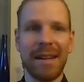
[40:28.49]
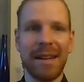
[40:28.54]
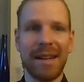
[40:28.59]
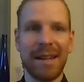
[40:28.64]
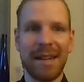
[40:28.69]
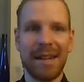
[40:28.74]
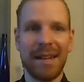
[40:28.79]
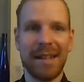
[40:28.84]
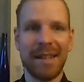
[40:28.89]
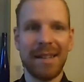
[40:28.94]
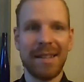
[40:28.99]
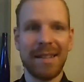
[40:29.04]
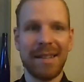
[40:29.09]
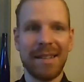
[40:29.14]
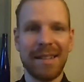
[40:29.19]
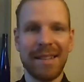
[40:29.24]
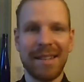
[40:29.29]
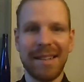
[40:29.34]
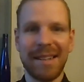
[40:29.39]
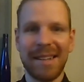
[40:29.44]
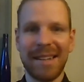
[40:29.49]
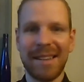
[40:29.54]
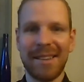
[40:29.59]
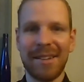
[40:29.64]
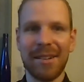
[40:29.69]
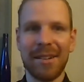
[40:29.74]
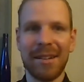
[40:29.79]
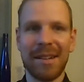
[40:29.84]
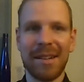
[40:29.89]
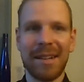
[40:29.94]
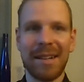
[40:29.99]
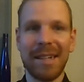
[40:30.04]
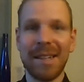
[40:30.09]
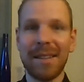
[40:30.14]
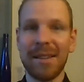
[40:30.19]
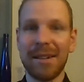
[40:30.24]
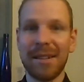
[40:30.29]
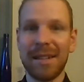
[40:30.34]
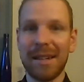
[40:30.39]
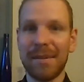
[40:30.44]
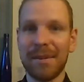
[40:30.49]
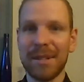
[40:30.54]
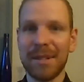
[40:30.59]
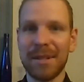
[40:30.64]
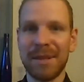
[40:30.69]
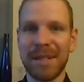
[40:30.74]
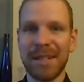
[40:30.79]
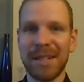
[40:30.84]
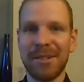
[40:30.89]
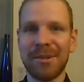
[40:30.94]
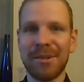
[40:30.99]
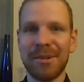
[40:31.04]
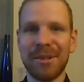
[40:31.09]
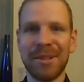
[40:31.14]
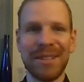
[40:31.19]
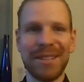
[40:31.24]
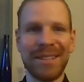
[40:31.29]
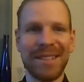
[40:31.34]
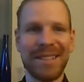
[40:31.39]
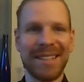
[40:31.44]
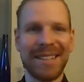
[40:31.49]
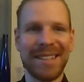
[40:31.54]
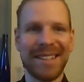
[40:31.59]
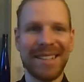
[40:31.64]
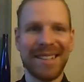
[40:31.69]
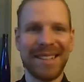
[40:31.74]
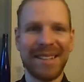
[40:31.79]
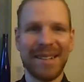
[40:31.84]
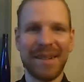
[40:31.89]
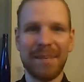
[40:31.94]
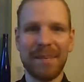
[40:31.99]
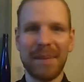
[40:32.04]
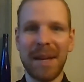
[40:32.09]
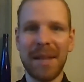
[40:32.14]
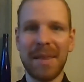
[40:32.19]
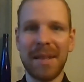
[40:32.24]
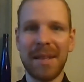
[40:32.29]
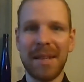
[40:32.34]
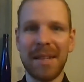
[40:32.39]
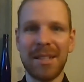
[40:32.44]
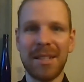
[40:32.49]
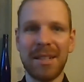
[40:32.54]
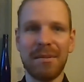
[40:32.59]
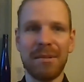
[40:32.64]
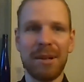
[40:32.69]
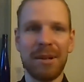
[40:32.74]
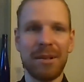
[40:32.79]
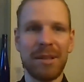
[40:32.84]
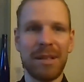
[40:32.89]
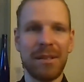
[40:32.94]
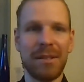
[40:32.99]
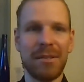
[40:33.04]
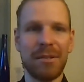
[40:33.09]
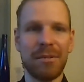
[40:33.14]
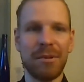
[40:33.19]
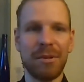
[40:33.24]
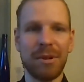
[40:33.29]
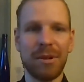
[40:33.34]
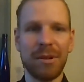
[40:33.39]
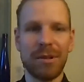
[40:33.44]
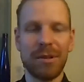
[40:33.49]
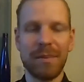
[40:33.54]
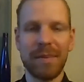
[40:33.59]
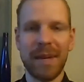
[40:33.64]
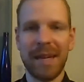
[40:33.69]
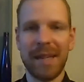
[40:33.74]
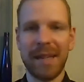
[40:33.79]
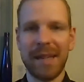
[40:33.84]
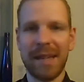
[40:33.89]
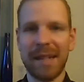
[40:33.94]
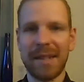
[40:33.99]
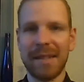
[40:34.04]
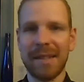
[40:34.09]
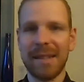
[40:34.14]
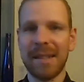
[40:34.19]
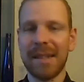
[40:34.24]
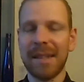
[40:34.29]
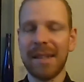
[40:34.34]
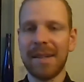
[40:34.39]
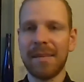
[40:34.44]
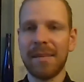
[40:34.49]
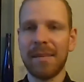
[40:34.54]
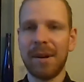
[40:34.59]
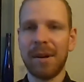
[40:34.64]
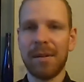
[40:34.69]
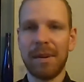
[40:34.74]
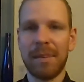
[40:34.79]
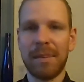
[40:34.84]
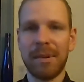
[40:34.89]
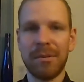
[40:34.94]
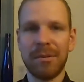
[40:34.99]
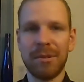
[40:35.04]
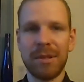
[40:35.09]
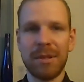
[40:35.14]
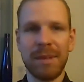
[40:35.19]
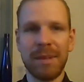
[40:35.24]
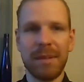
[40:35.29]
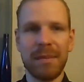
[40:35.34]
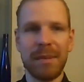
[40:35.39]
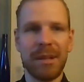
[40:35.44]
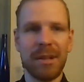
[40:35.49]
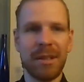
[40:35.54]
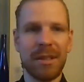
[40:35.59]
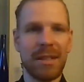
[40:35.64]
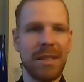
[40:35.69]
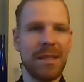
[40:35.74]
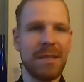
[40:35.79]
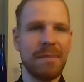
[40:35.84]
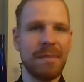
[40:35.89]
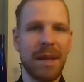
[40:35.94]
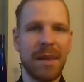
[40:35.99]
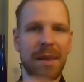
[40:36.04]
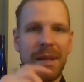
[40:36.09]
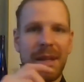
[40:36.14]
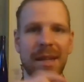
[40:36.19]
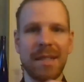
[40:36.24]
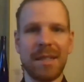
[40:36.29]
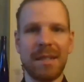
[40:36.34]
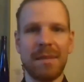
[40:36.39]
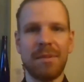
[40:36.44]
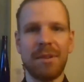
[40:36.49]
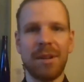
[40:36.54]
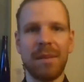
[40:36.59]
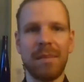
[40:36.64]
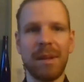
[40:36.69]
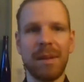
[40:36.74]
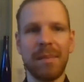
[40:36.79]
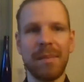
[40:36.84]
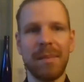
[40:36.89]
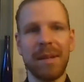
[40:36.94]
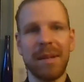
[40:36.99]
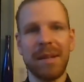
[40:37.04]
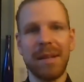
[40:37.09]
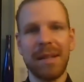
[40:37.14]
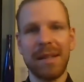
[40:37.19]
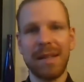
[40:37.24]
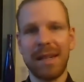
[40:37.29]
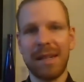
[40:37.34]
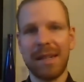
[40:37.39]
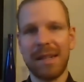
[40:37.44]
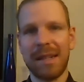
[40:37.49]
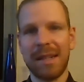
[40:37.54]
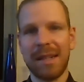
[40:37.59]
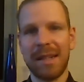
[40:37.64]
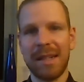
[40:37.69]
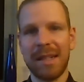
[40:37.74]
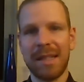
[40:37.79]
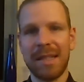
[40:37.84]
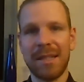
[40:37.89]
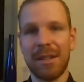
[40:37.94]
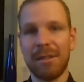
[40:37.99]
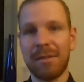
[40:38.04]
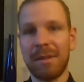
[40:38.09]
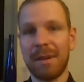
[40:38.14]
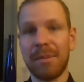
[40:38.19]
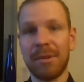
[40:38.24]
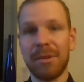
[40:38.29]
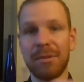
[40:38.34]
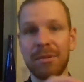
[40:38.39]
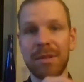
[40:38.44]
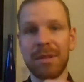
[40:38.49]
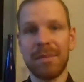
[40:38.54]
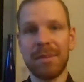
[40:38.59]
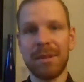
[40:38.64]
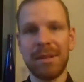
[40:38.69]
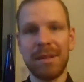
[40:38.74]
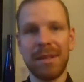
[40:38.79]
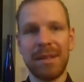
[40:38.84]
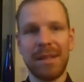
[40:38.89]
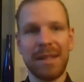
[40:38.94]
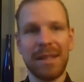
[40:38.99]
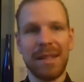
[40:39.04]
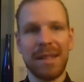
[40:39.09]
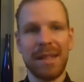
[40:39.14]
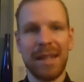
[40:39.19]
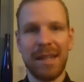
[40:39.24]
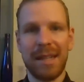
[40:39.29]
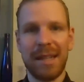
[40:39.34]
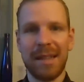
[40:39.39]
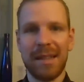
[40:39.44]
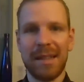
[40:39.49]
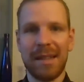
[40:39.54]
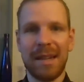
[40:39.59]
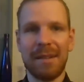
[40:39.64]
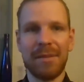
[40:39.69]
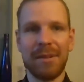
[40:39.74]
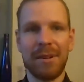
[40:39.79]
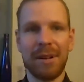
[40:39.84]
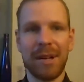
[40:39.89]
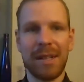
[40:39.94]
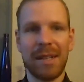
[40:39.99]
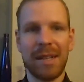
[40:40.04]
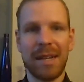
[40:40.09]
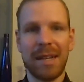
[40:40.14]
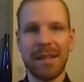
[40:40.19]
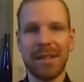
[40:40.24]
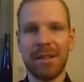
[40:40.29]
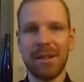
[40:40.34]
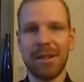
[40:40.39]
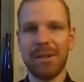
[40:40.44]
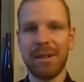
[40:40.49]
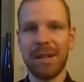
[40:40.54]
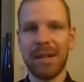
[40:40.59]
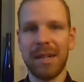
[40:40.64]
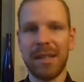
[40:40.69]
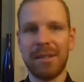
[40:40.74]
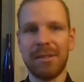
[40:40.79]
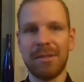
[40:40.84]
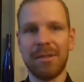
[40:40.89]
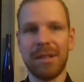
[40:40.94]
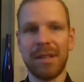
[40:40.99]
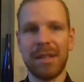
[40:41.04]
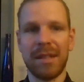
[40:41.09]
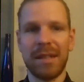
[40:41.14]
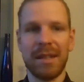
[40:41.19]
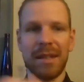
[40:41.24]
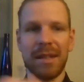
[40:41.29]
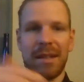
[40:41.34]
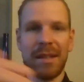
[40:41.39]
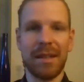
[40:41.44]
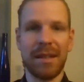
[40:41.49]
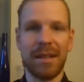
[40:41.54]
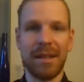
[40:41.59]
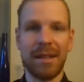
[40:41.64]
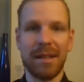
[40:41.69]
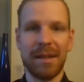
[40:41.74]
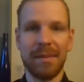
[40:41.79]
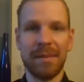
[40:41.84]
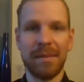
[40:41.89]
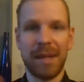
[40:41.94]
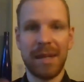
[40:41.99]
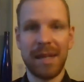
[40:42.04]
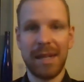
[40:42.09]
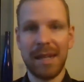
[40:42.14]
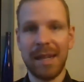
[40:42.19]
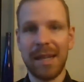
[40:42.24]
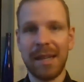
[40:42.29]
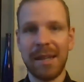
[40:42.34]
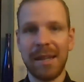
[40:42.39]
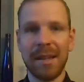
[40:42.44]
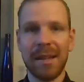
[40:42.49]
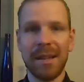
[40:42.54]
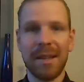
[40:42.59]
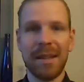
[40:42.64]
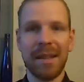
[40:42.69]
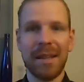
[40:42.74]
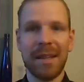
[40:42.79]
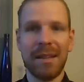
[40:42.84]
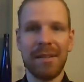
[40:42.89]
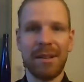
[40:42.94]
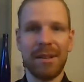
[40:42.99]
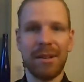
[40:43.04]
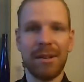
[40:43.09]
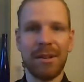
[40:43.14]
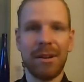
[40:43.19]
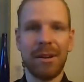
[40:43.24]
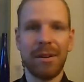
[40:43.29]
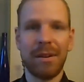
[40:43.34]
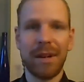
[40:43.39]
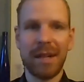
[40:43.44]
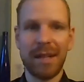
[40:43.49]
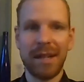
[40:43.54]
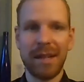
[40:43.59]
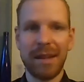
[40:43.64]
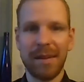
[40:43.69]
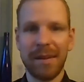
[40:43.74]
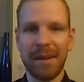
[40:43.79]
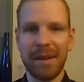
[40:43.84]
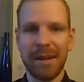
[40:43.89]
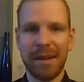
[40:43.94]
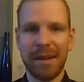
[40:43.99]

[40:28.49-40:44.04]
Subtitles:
And I thought that was a really cool method, and she wrote the tool to make that more reproducible, because this method has a problem that it's not reproducible, and therefore it can't go into the clinic, even though already